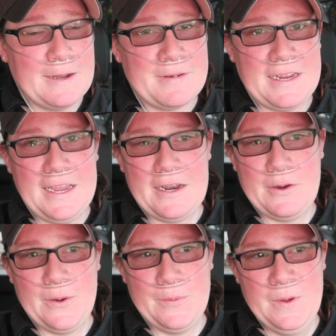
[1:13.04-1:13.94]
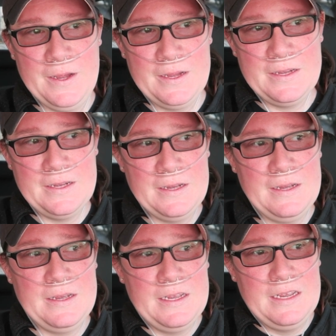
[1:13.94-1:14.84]
I'm gonna head home
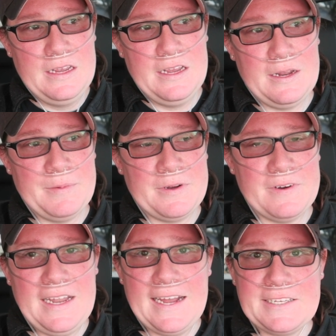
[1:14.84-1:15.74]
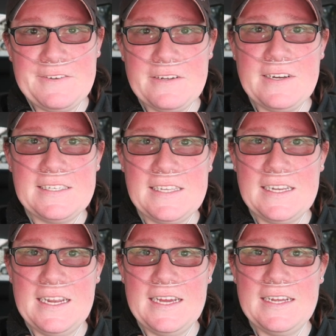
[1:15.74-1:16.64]
and I'm gonna relax for the rest of
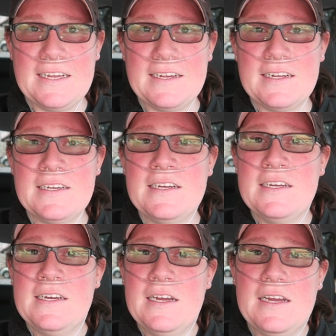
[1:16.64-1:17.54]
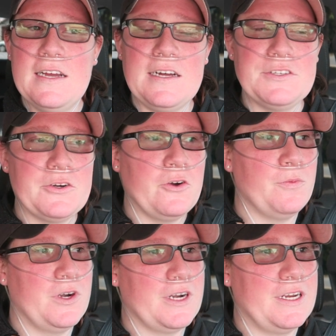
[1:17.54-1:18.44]
the day. I'll do
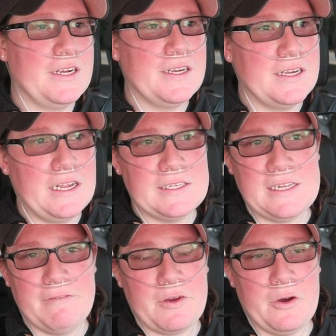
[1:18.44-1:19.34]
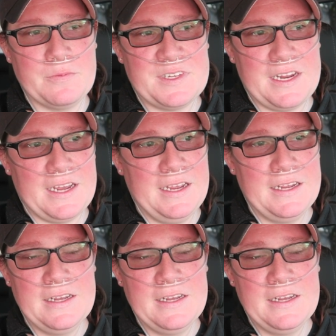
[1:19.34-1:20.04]
homework and stuff at home today.